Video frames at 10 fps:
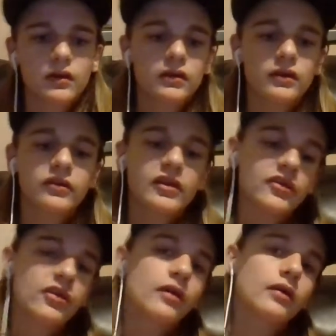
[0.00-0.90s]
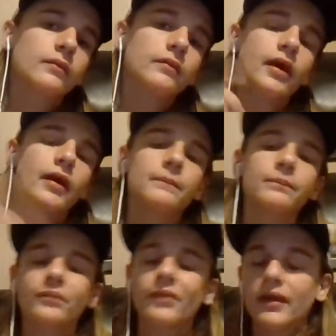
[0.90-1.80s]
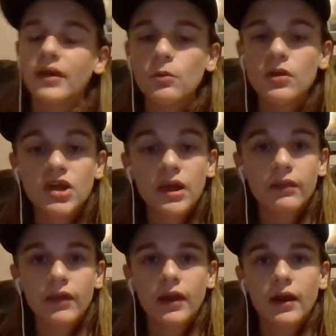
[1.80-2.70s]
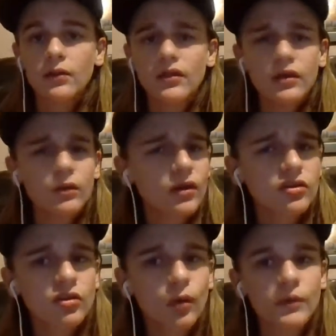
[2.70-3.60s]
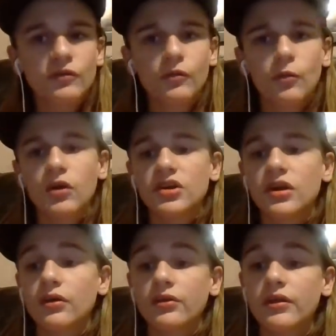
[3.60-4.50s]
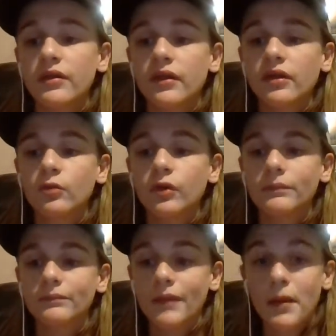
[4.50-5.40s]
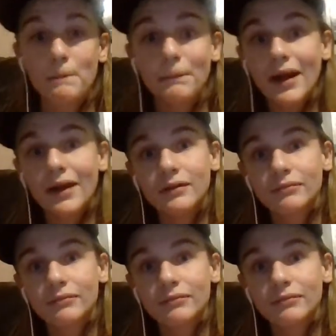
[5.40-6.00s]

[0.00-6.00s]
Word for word: Because that's the, yeah. Anyway, check that out. Thank you guys so much for watching. I'll see you in the next one. Bye.